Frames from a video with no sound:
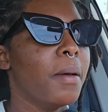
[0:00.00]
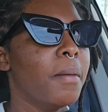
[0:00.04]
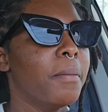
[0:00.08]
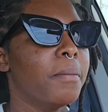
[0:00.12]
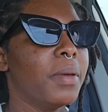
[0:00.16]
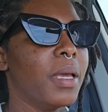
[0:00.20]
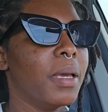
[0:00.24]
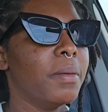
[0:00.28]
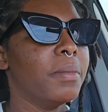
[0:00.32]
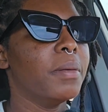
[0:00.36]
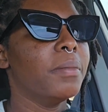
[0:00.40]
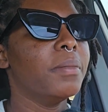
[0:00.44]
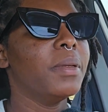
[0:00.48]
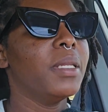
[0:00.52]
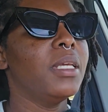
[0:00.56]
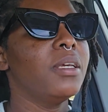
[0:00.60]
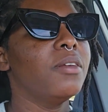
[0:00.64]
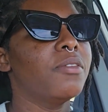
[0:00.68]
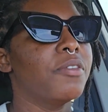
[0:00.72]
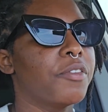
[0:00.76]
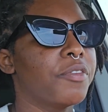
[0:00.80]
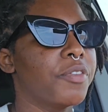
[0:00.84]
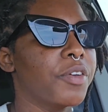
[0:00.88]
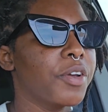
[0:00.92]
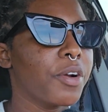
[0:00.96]
Maybe me
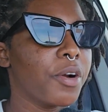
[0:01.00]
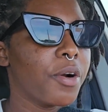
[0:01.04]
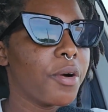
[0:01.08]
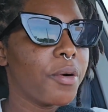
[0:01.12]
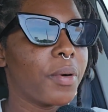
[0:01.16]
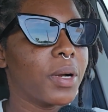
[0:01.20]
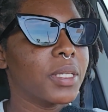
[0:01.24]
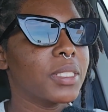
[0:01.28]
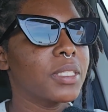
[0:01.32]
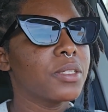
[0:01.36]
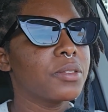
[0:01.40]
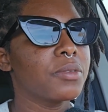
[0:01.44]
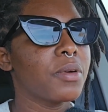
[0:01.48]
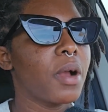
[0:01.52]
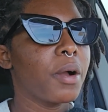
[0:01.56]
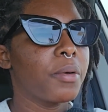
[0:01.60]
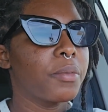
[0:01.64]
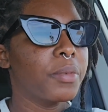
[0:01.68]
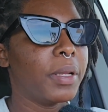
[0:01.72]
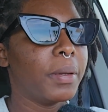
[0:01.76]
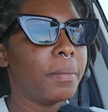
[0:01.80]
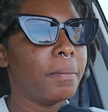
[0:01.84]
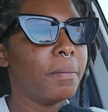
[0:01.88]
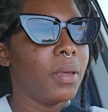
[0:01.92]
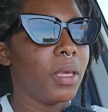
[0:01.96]
need to figure out what is wrong
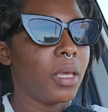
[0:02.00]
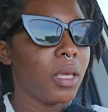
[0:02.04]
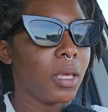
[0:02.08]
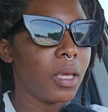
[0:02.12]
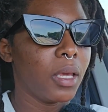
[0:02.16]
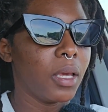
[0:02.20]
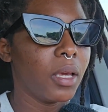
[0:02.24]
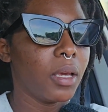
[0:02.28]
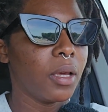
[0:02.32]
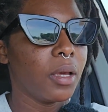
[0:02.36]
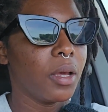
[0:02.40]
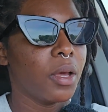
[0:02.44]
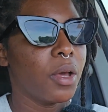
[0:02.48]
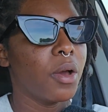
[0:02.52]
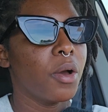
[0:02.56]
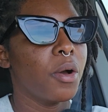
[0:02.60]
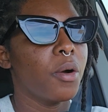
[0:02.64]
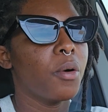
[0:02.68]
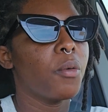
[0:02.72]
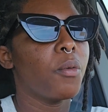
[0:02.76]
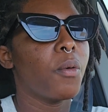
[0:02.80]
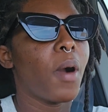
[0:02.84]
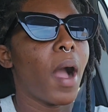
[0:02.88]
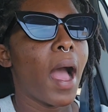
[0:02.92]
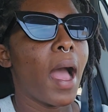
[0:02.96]
with me,
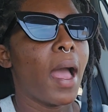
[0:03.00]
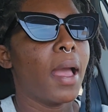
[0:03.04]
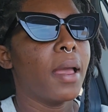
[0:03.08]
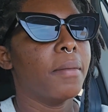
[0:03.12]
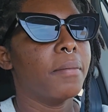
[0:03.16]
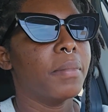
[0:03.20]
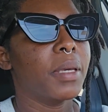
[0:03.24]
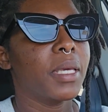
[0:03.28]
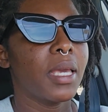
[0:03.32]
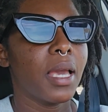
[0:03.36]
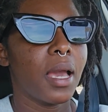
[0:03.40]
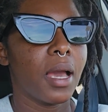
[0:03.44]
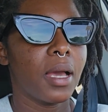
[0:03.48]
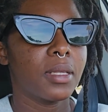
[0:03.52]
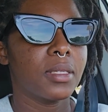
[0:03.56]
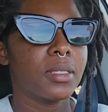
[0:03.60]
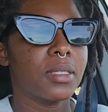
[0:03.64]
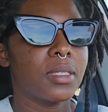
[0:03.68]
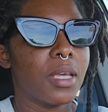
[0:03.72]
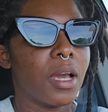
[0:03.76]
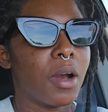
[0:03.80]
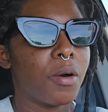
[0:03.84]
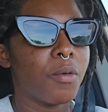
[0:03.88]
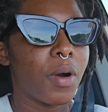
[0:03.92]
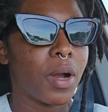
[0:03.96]
why me can't
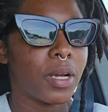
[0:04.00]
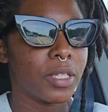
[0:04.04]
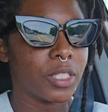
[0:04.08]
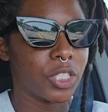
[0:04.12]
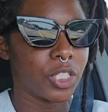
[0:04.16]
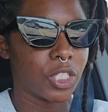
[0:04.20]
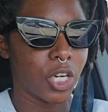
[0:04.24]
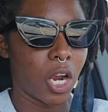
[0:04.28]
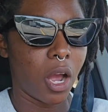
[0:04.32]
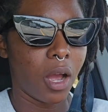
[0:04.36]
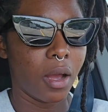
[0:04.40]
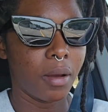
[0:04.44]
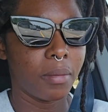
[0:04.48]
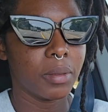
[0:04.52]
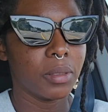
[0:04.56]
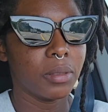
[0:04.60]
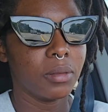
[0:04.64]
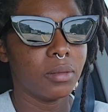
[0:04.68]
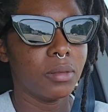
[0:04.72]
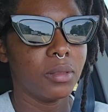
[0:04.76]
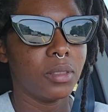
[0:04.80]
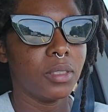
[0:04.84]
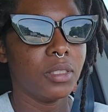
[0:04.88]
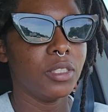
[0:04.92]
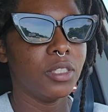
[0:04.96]
stay at one job.
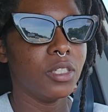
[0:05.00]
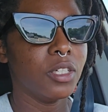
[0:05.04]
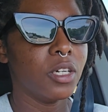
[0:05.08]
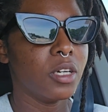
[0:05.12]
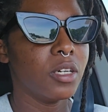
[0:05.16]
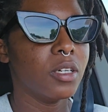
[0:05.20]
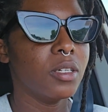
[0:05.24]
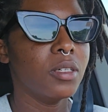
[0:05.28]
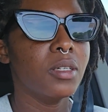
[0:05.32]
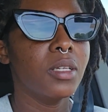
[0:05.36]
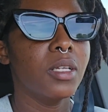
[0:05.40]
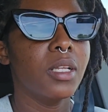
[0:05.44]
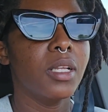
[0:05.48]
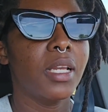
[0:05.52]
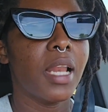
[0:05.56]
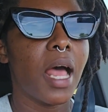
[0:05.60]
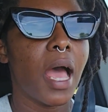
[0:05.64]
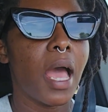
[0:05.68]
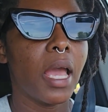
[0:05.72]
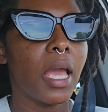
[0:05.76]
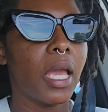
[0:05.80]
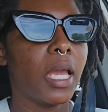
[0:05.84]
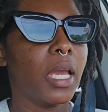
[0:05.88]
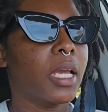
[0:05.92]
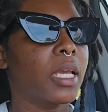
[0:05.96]
You know,
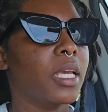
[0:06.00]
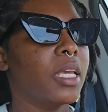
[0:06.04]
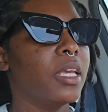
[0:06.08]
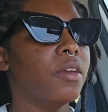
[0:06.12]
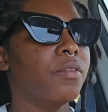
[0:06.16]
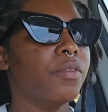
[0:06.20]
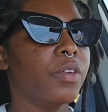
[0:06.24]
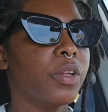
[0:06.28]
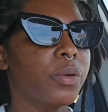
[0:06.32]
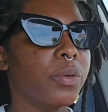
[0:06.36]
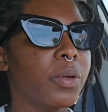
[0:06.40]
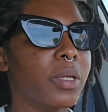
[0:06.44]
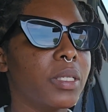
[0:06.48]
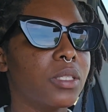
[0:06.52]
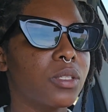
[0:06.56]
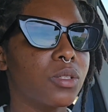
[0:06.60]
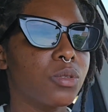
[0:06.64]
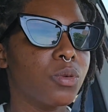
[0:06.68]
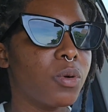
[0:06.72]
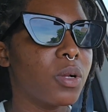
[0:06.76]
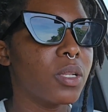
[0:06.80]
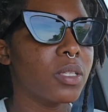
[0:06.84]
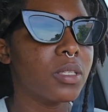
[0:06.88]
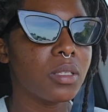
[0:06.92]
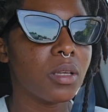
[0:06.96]
like, even though it's
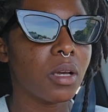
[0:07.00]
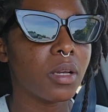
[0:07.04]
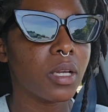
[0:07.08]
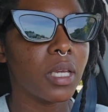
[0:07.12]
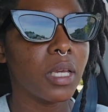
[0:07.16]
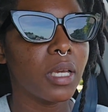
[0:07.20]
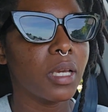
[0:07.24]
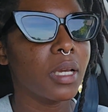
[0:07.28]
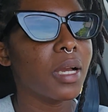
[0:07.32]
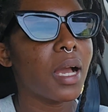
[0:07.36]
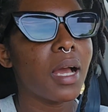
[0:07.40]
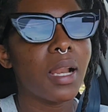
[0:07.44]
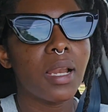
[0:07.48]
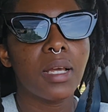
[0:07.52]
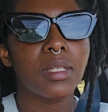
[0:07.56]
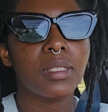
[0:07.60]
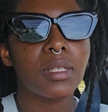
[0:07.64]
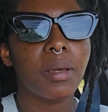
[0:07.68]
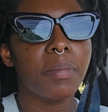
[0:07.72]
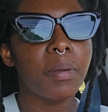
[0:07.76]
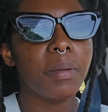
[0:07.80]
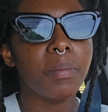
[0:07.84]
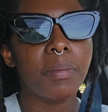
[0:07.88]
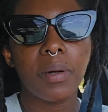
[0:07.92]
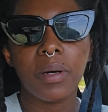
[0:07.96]
soul sucking, a lot
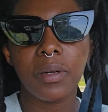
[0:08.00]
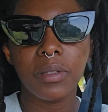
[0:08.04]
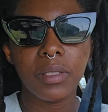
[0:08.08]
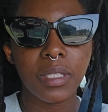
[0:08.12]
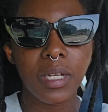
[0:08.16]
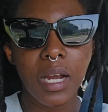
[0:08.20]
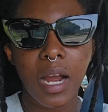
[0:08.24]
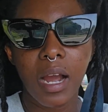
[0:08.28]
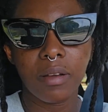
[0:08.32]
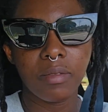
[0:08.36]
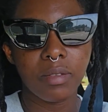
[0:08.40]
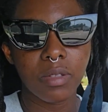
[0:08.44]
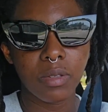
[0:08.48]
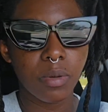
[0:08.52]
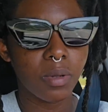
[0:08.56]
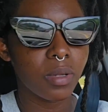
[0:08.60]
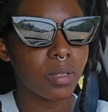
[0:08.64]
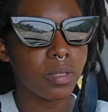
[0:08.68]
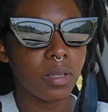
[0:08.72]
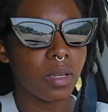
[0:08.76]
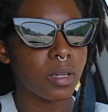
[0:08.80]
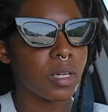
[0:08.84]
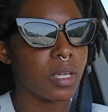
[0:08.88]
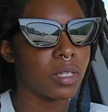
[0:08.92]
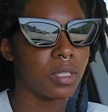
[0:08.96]
of people out here have soul
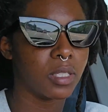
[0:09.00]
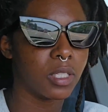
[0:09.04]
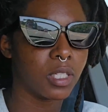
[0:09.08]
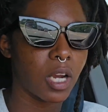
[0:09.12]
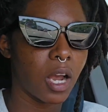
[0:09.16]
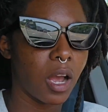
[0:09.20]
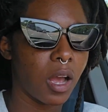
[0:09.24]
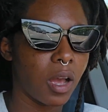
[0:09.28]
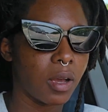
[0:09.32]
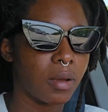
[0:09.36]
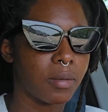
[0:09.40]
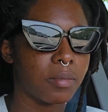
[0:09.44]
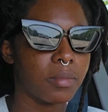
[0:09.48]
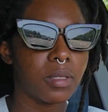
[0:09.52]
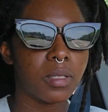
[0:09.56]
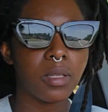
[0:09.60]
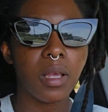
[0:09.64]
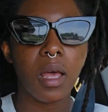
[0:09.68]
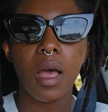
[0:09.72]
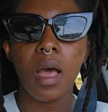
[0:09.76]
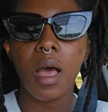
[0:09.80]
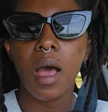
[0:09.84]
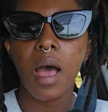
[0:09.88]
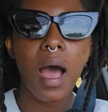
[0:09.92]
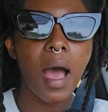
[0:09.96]
sucking jobs,
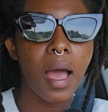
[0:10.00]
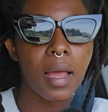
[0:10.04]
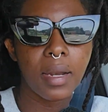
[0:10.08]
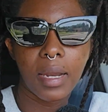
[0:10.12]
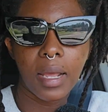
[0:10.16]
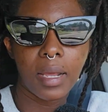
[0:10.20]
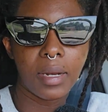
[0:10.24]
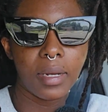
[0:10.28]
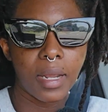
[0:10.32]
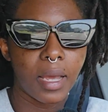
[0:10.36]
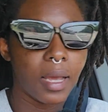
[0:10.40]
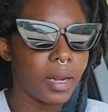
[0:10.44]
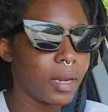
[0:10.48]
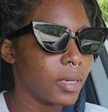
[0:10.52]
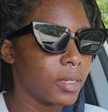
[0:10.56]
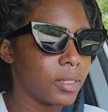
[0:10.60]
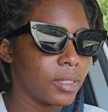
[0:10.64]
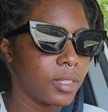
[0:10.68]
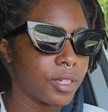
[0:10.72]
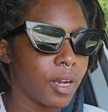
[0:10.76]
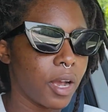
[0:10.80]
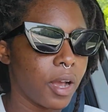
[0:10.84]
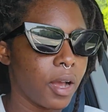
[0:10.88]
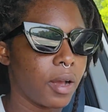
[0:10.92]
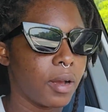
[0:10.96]
and then they're in
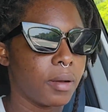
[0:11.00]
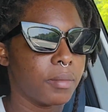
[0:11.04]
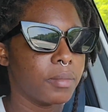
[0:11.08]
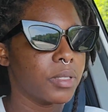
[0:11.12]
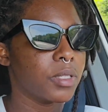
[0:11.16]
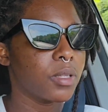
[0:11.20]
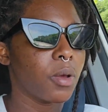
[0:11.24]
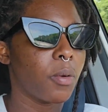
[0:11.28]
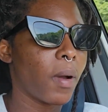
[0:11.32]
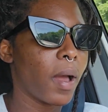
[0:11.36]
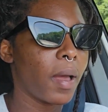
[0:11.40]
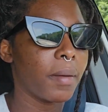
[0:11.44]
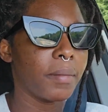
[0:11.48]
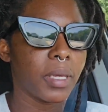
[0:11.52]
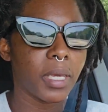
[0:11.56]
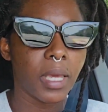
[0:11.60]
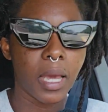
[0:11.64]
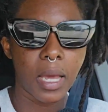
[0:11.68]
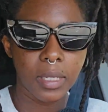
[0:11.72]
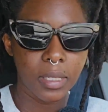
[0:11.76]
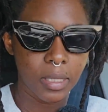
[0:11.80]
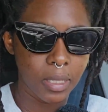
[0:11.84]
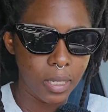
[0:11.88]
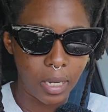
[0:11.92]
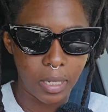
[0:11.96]
jobs. So why me
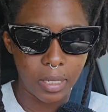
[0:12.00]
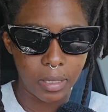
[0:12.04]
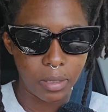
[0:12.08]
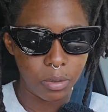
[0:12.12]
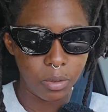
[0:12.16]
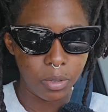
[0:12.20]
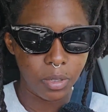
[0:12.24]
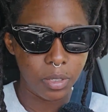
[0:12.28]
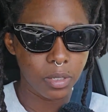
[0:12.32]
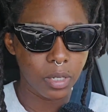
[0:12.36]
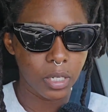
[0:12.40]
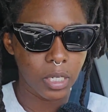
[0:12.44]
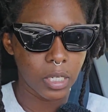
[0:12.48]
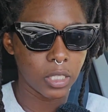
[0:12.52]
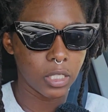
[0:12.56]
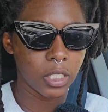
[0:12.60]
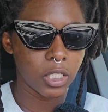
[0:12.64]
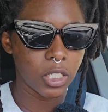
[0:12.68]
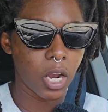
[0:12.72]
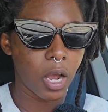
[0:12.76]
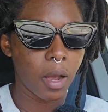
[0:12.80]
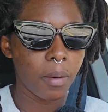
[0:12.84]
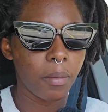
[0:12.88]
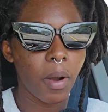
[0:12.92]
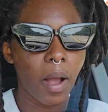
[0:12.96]
can't stay at the soul sucking
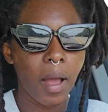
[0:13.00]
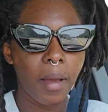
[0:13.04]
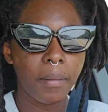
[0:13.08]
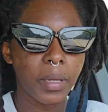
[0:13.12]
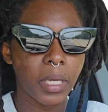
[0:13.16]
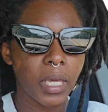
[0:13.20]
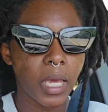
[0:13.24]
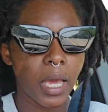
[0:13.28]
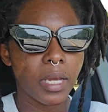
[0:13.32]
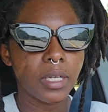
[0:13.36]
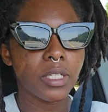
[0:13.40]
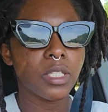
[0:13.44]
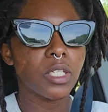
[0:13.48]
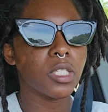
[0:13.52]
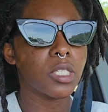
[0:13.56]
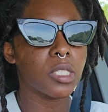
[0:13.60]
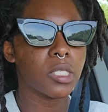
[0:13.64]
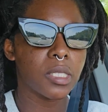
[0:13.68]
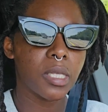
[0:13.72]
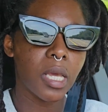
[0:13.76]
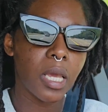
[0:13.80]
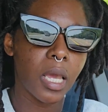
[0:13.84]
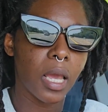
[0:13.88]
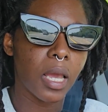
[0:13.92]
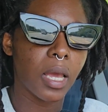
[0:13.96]
job? Why me can't just
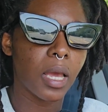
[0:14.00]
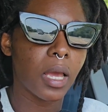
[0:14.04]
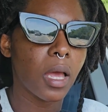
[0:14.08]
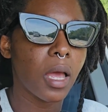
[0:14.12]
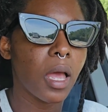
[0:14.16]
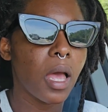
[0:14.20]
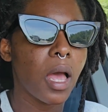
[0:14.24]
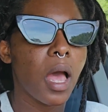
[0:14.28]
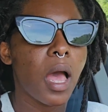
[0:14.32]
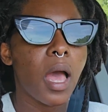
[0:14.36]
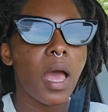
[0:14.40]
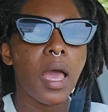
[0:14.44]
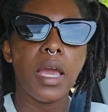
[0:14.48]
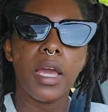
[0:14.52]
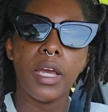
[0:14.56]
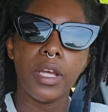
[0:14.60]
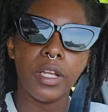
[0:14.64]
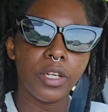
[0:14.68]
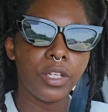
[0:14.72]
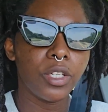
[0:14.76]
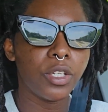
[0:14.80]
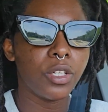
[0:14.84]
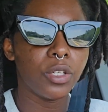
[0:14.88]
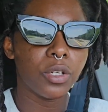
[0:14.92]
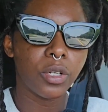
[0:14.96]
stay,
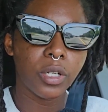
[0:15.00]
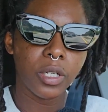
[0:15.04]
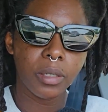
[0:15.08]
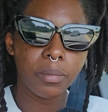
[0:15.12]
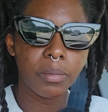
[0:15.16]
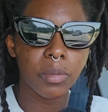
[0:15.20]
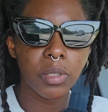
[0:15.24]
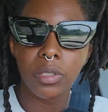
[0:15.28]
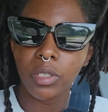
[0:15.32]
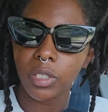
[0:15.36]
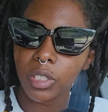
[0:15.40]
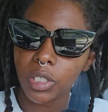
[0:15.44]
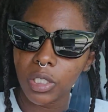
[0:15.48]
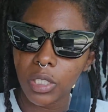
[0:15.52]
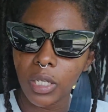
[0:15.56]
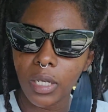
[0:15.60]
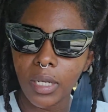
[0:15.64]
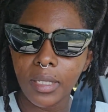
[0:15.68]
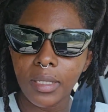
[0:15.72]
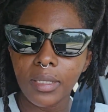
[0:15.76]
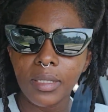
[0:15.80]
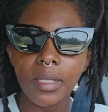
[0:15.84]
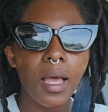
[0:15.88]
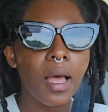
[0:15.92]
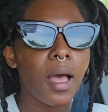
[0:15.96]
endure the
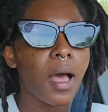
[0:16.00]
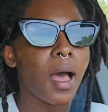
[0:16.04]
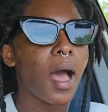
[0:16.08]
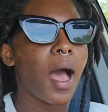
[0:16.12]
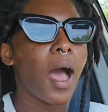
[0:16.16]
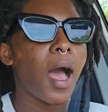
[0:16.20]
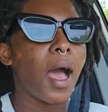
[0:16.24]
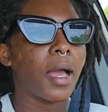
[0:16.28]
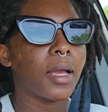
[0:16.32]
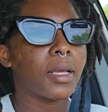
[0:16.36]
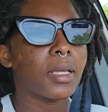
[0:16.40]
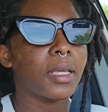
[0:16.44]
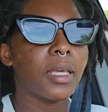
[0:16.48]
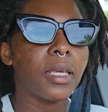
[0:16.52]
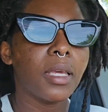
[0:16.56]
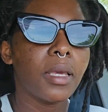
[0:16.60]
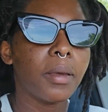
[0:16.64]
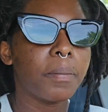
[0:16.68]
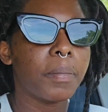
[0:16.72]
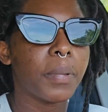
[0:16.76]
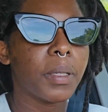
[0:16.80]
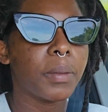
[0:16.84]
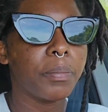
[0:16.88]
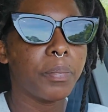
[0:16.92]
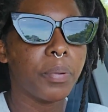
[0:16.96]
bullshit and
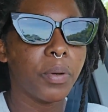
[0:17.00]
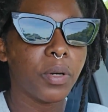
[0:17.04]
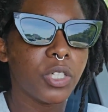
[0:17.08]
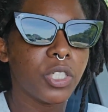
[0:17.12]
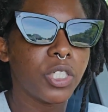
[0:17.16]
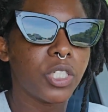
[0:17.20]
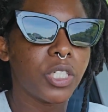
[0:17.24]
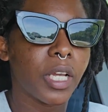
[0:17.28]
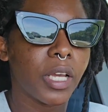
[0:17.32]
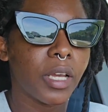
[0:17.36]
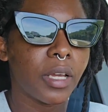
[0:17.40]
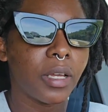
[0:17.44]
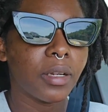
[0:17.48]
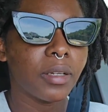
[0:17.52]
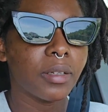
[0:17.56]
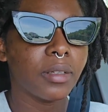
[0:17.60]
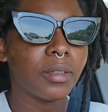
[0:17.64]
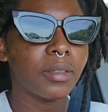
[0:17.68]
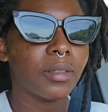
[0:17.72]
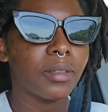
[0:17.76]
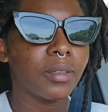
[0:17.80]
keep it pushing?